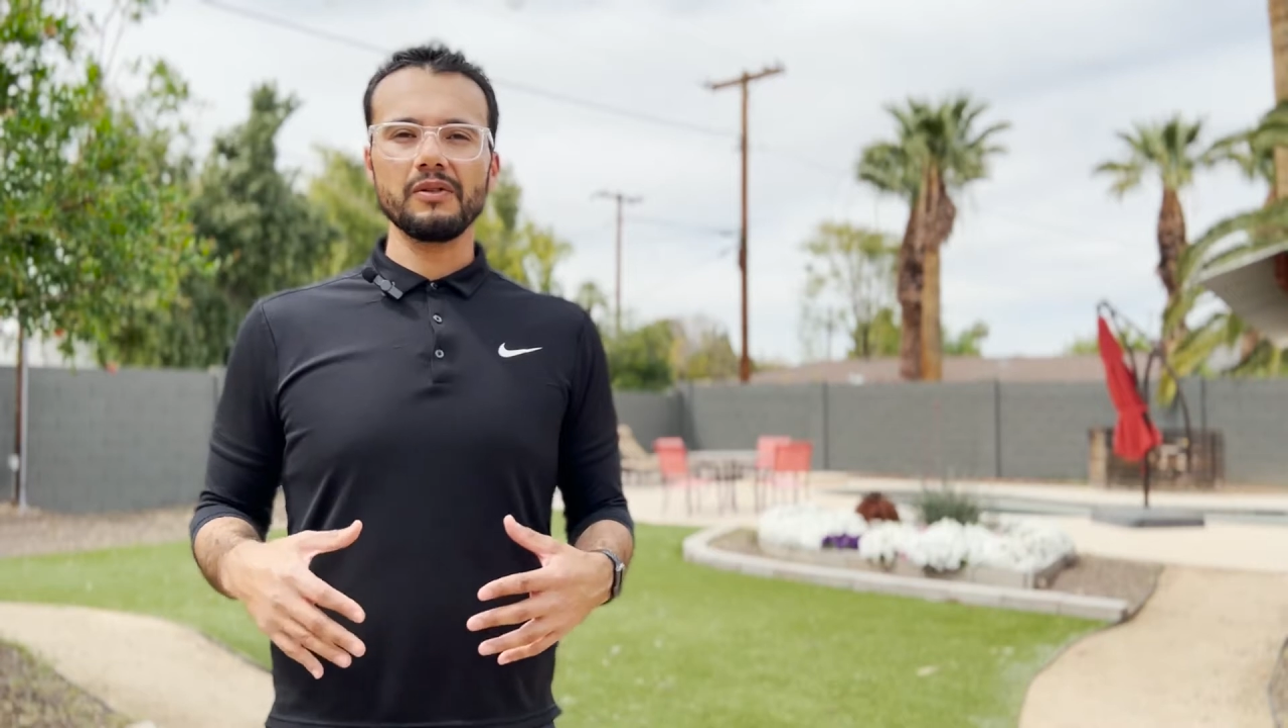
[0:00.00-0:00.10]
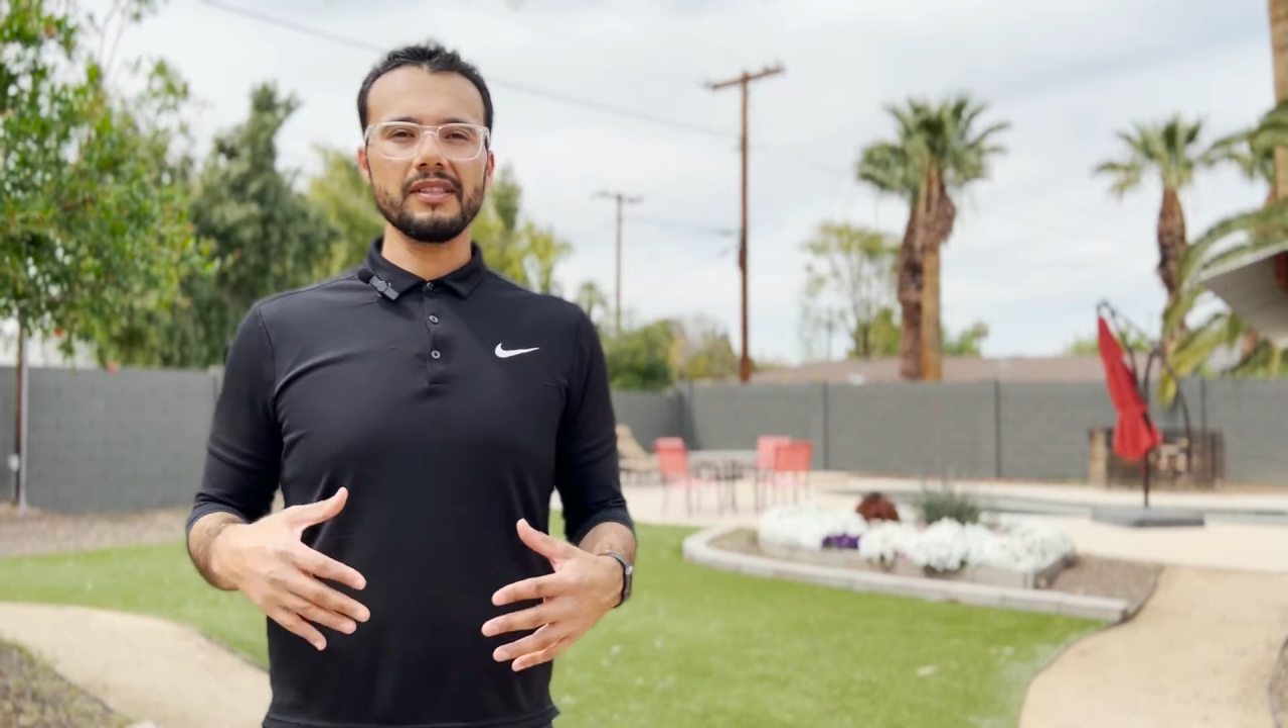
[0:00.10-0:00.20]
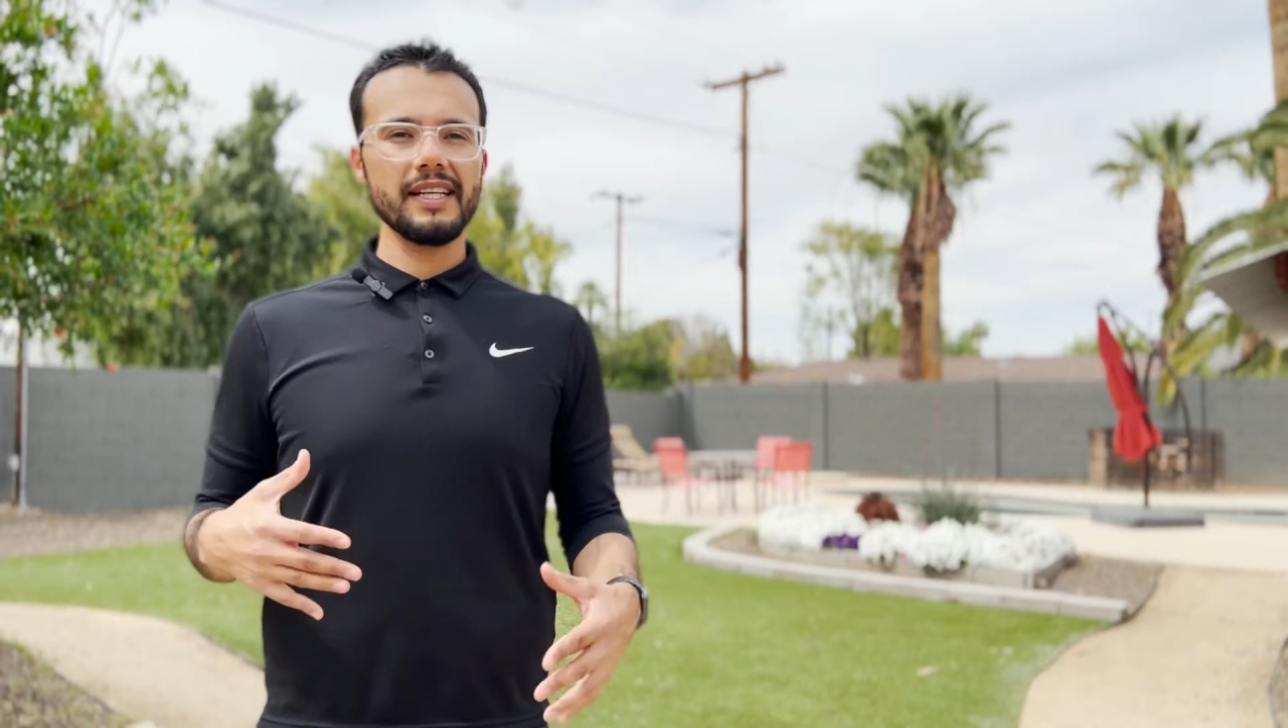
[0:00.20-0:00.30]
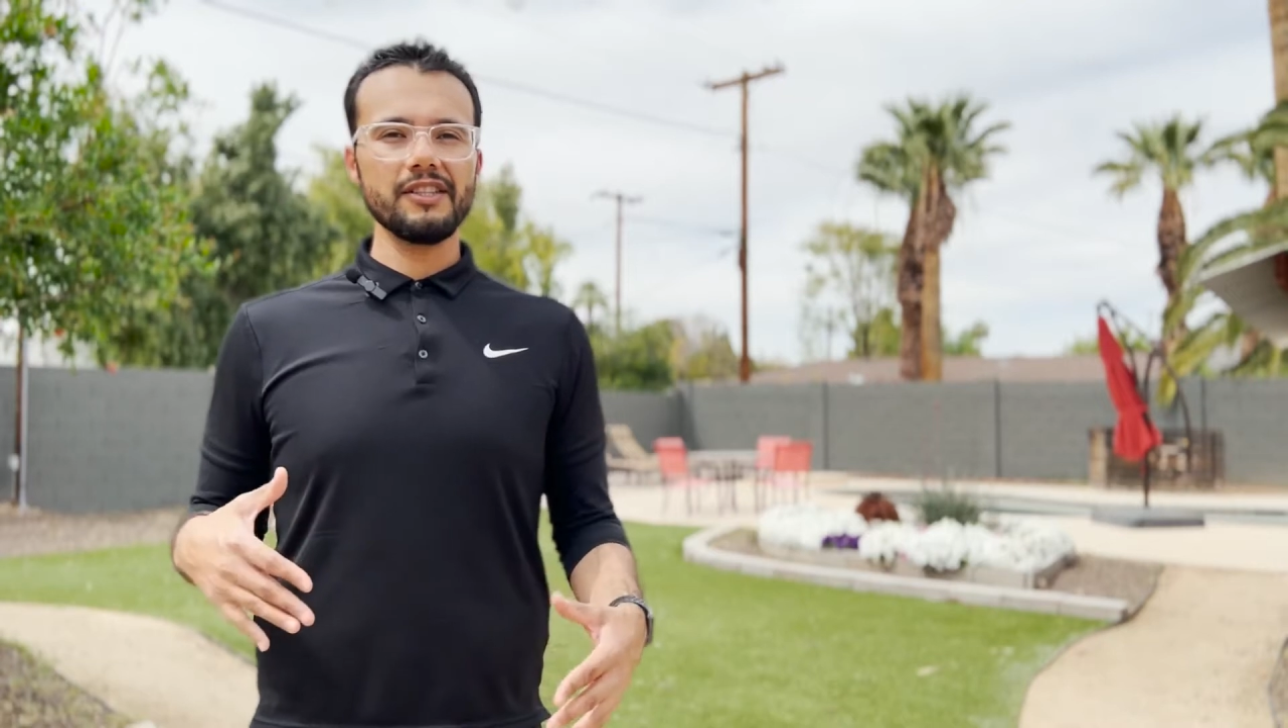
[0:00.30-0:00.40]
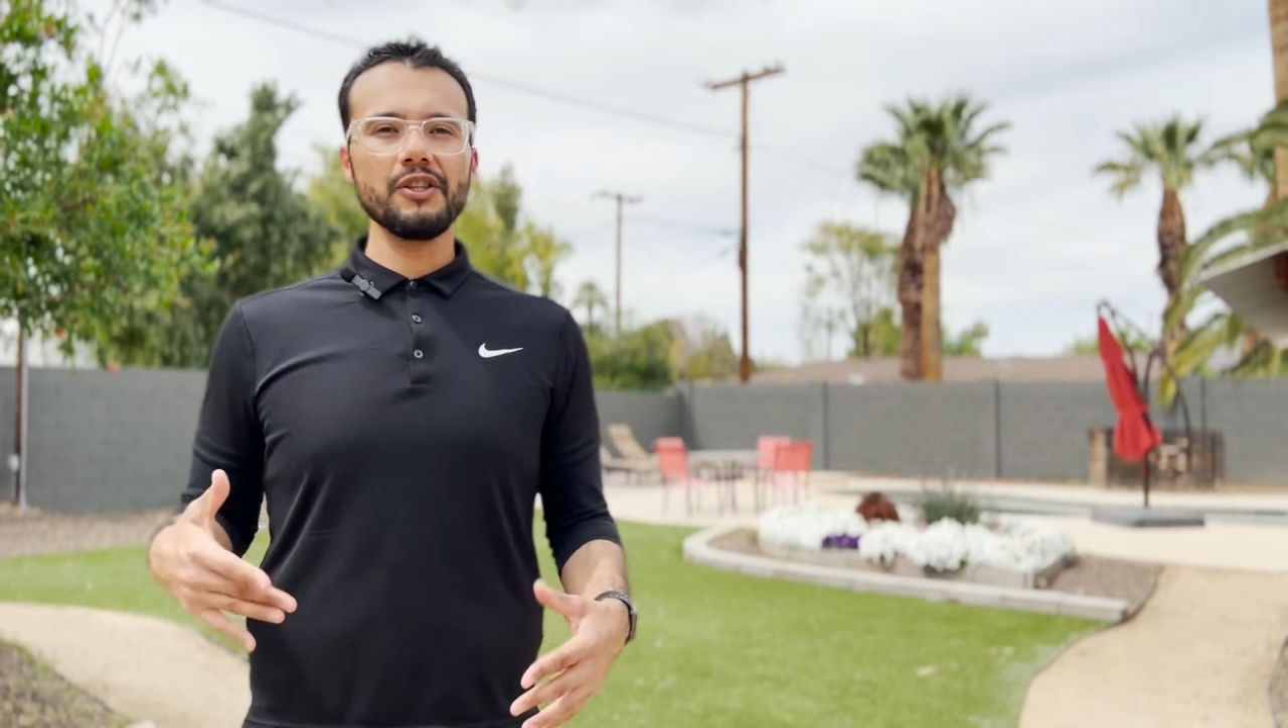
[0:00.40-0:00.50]

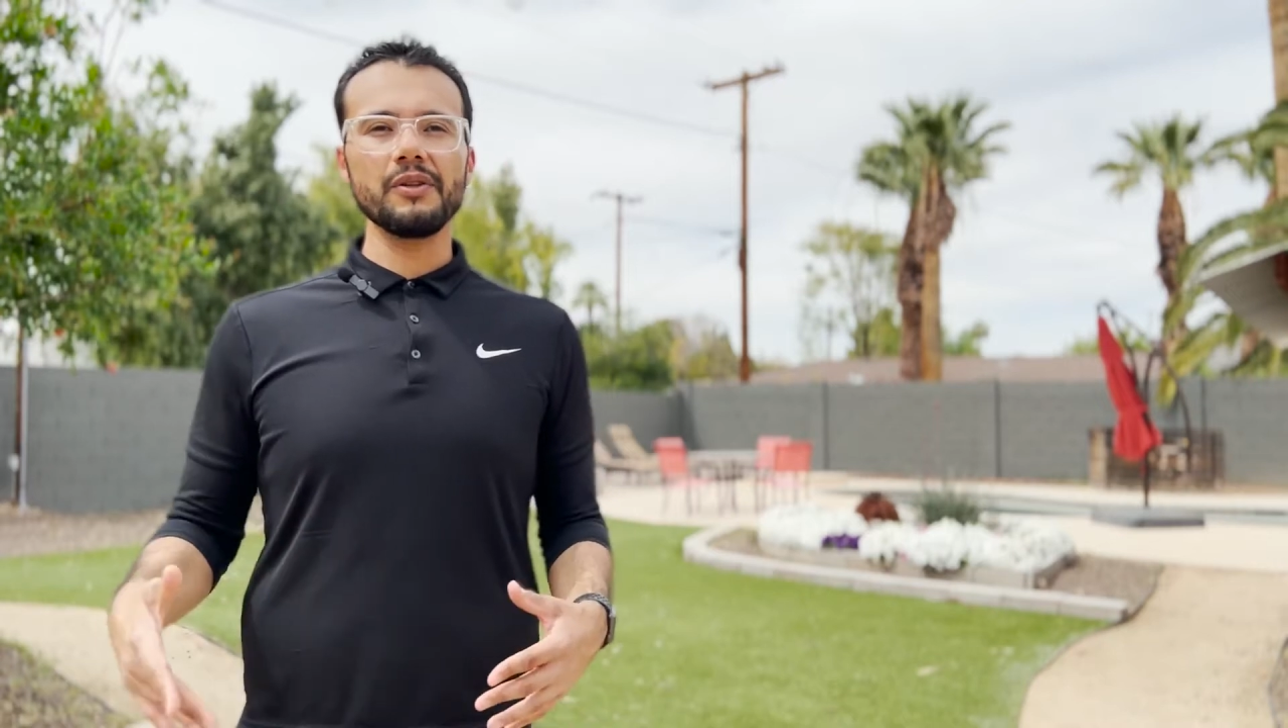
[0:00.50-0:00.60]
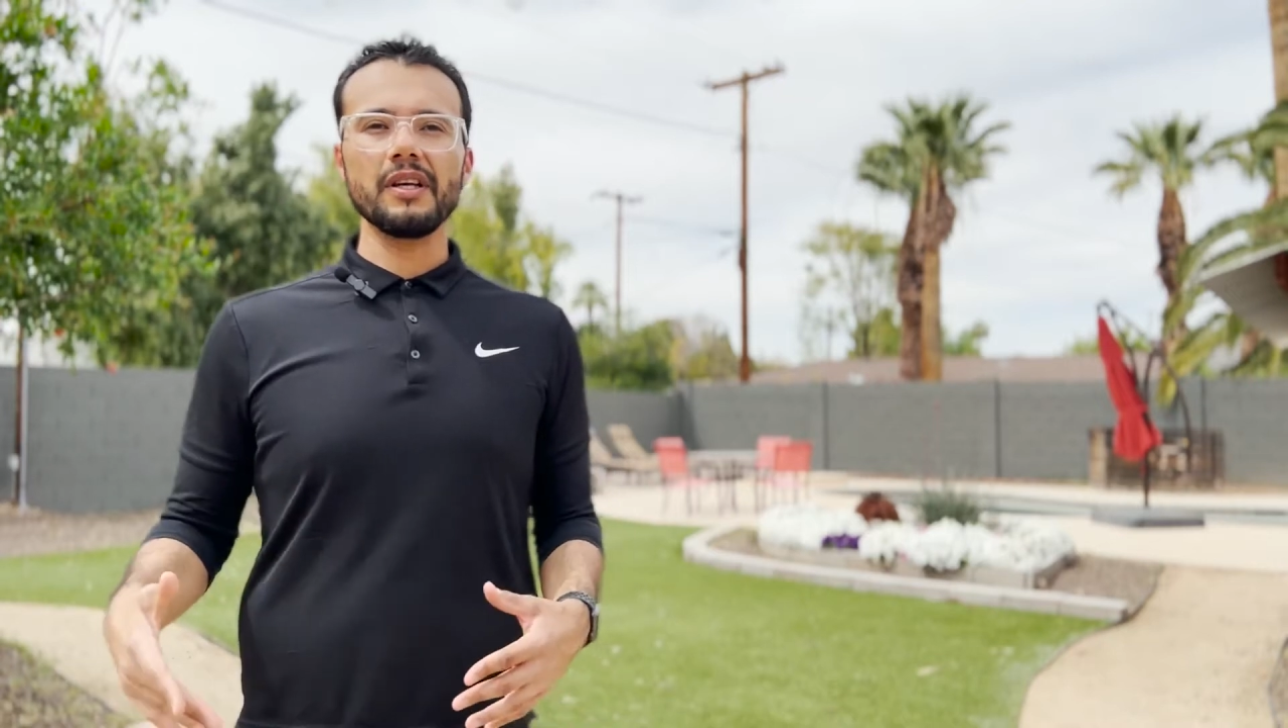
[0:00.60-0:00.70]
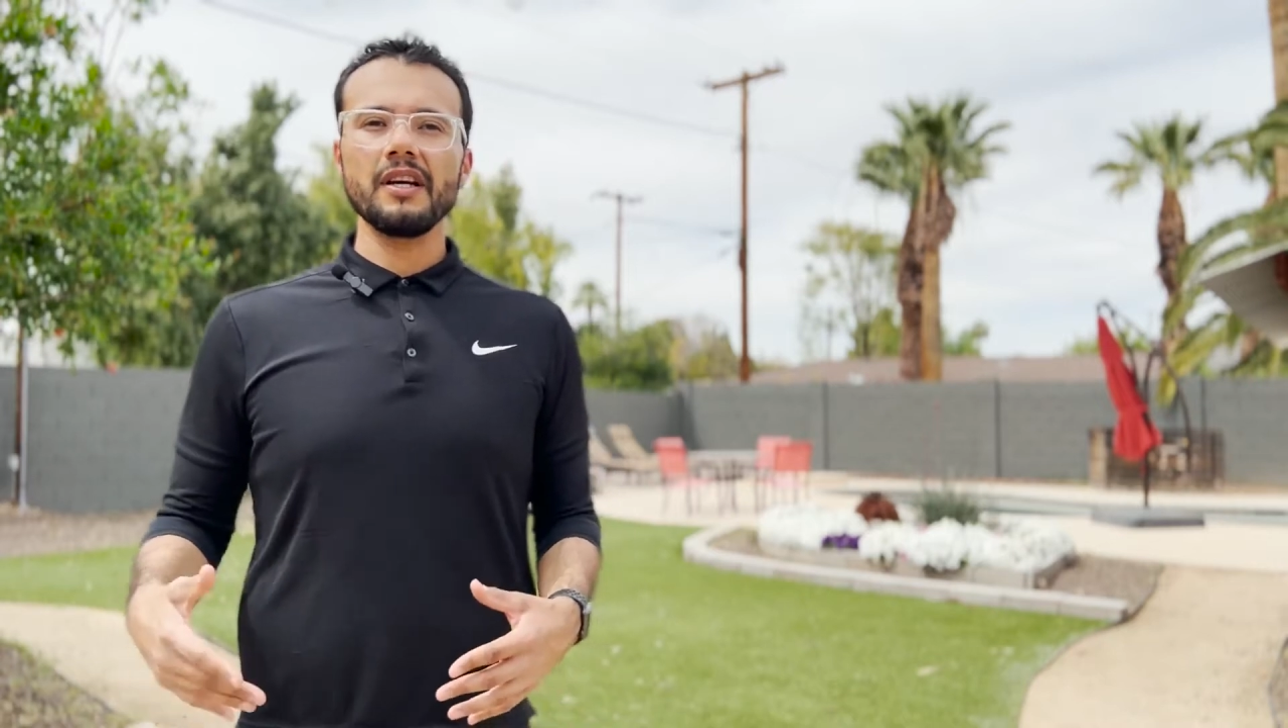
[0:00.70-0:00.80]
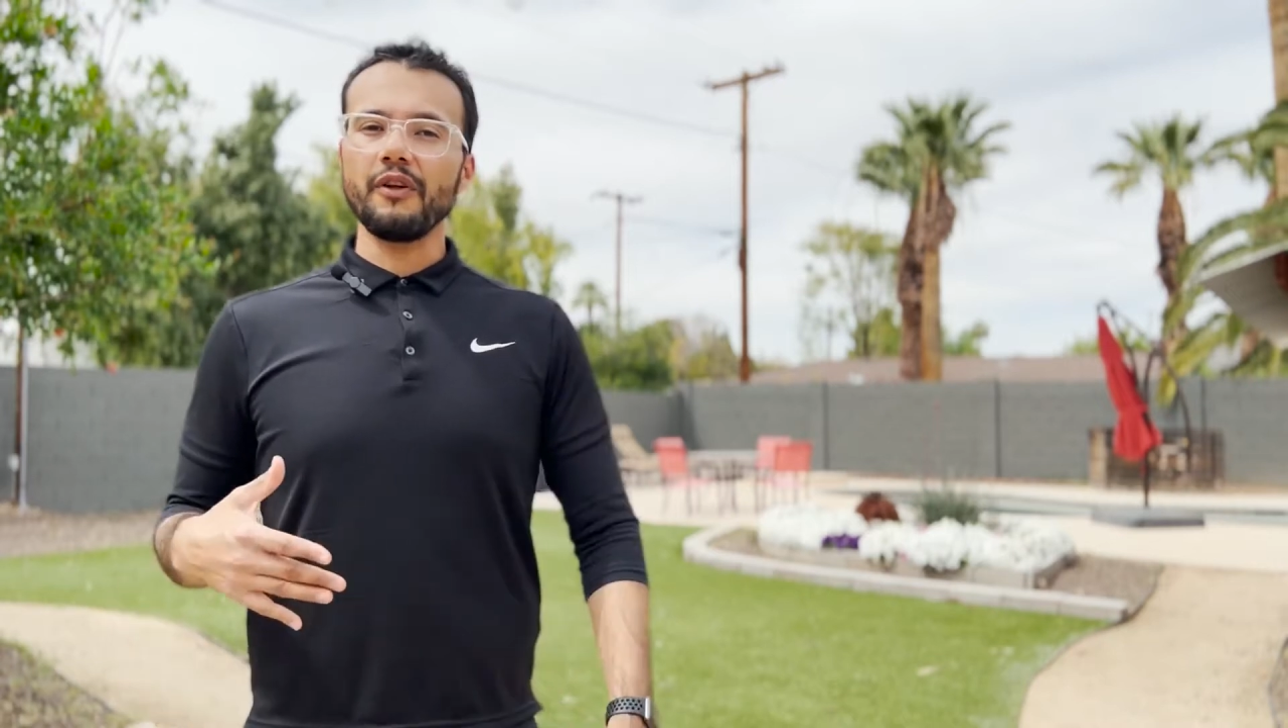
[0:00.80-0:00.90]
stay tuned.